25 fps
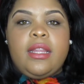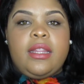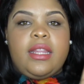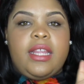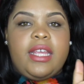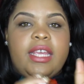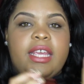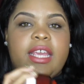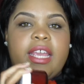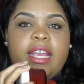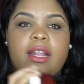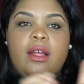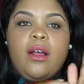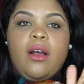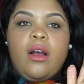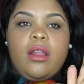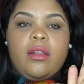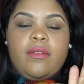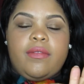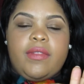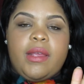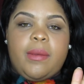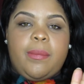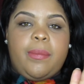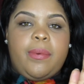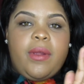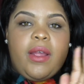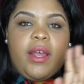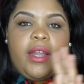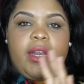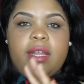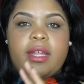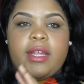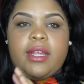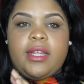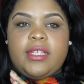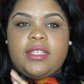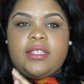They get all of their
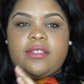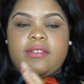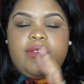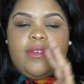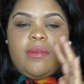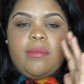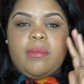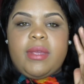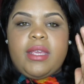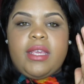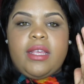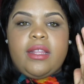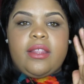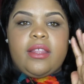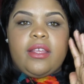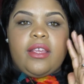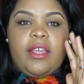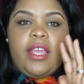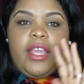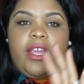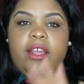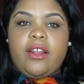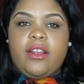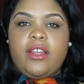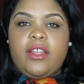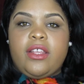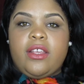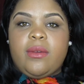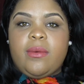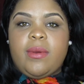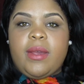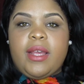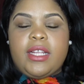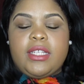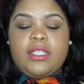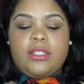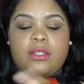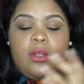products from either here in the
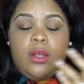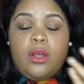U.S.